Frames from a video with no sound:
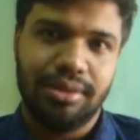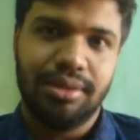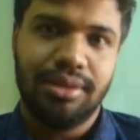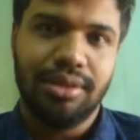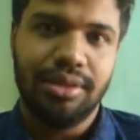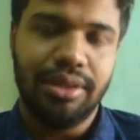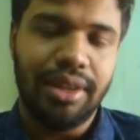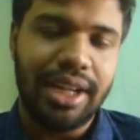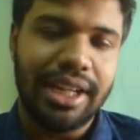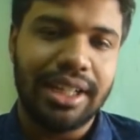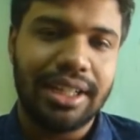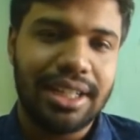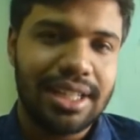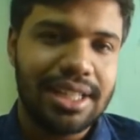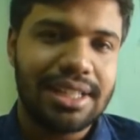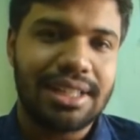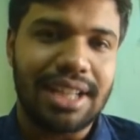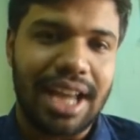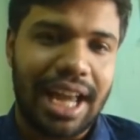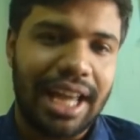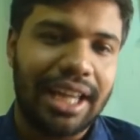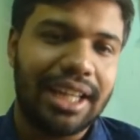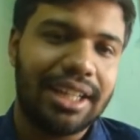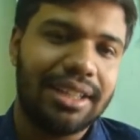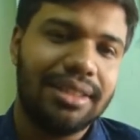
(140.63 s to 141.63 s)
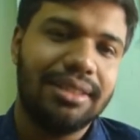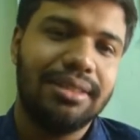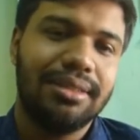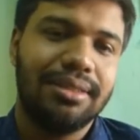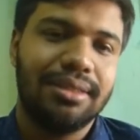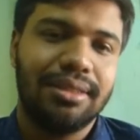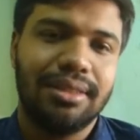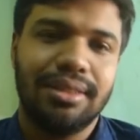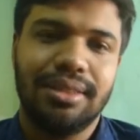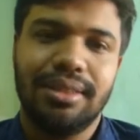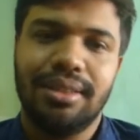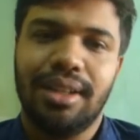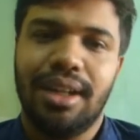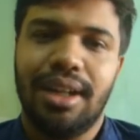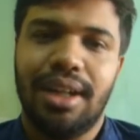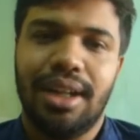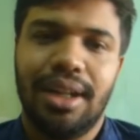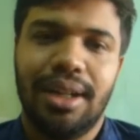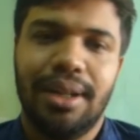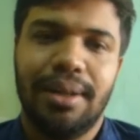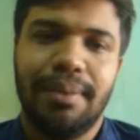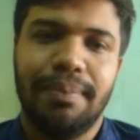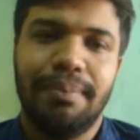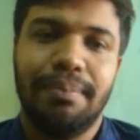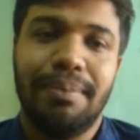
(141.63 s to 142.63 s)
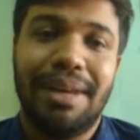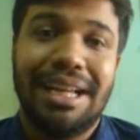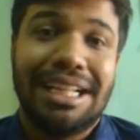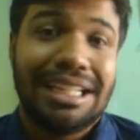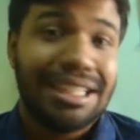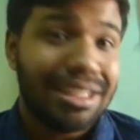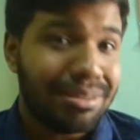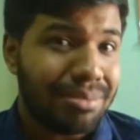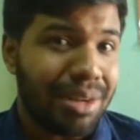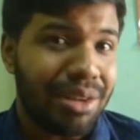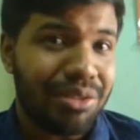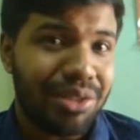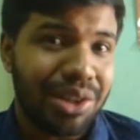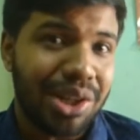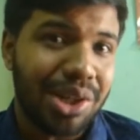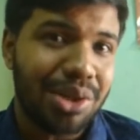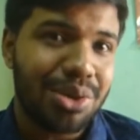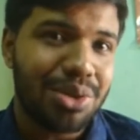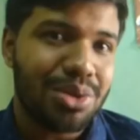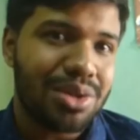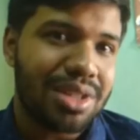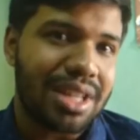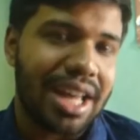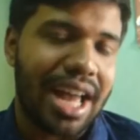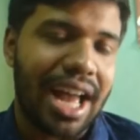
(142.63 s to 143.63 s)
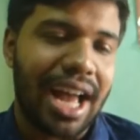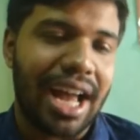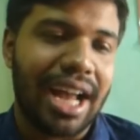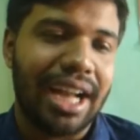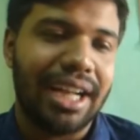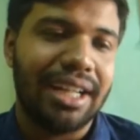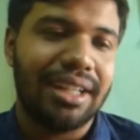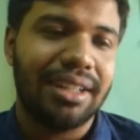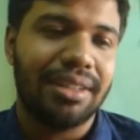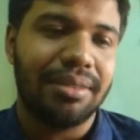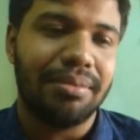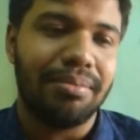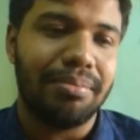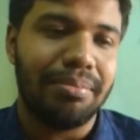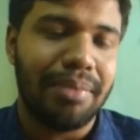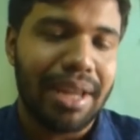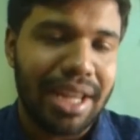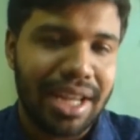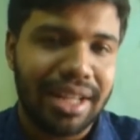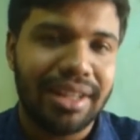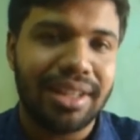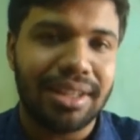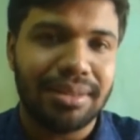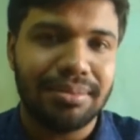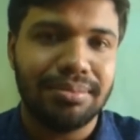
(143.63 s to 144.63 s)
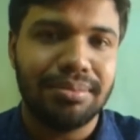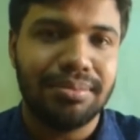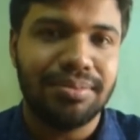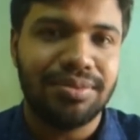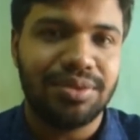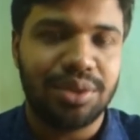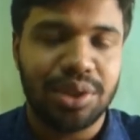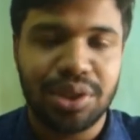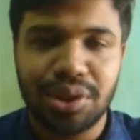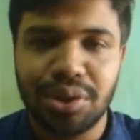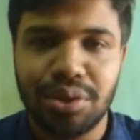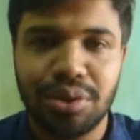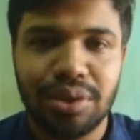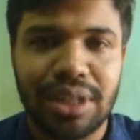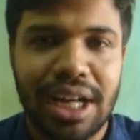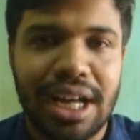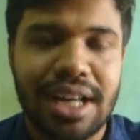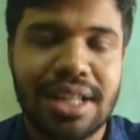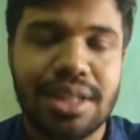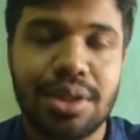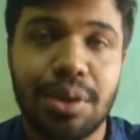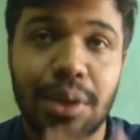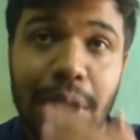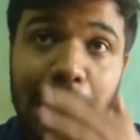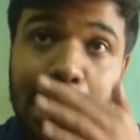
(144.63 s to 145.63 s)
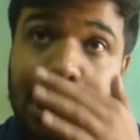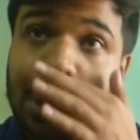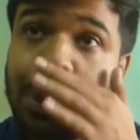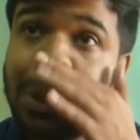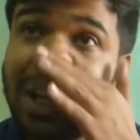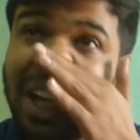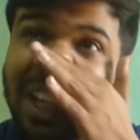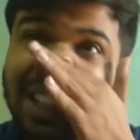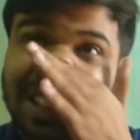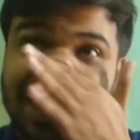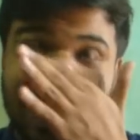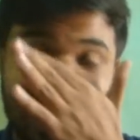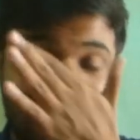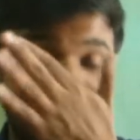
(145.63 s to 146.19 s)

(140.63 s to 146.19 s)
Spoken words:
You know, at least I can edit my videos and make them for you guys so that you guys can